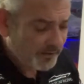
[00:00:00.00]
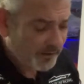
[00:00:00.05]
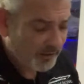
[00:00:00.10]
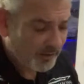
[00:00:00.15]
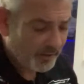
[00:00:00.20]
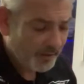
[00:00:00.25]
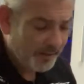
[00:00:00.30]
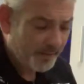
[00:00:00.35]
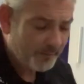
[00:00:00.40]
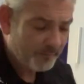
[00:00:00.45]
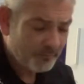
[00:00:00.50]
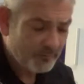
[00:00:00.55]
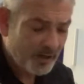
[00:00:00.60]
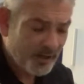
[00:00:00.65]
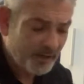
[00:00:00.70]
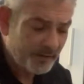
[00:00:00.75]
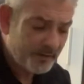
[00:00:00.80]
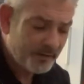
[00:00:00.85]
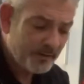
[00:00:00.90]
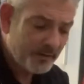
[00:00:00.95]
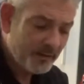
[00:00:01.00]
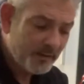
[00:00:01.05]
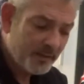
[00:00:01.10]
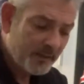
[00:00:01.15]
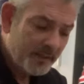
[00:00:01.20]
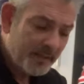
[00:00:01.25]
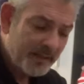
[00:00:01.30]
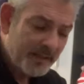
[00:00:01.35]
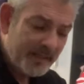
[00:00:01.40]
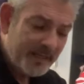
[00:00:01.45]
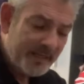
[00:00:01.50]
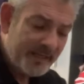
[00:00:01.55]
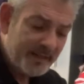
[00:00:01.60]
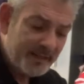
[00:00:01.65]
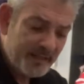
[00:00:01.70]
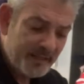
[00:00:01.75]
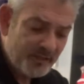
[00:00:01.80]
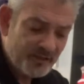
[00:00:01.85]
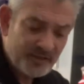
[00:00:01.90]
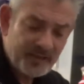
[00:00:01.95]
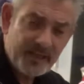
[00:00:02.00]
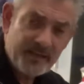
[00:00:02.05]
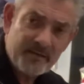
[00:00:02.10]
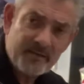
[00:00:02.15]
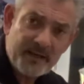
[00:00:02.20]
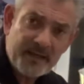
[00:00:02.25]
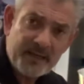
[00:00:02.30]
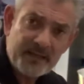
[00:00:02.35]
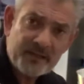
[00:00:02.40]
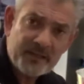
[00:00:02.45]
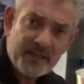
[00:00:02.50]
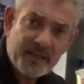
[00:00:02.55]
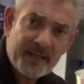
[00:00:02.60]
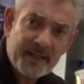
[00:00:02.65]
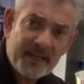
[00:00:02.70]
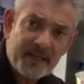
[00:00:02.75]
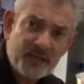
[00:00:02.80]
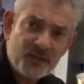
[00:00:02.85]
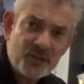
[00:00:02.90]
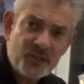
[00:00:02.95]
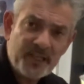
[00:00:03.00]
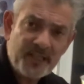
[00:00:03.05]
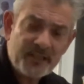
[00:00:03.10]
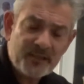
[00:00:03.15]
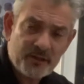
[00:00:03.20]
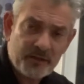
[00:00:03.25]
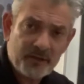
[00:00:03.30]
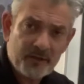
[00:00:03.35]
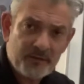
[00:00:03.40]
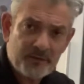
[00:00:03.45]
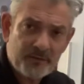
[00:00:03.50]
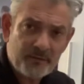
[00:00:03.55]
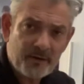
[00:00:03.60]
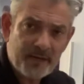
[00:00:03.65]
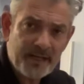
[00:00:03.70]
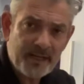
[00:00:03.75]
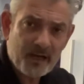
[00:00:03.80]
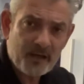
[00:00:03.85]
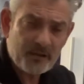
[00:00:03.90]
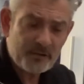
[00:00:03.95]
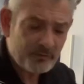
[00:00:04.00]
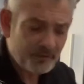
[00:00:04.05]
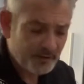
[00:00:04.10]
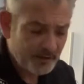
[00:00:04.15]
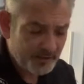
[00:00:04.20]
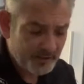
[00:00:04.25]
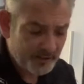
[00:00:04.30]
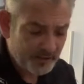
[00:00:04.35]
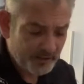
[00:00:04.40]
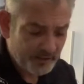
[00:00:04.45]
I run in this series a G2 300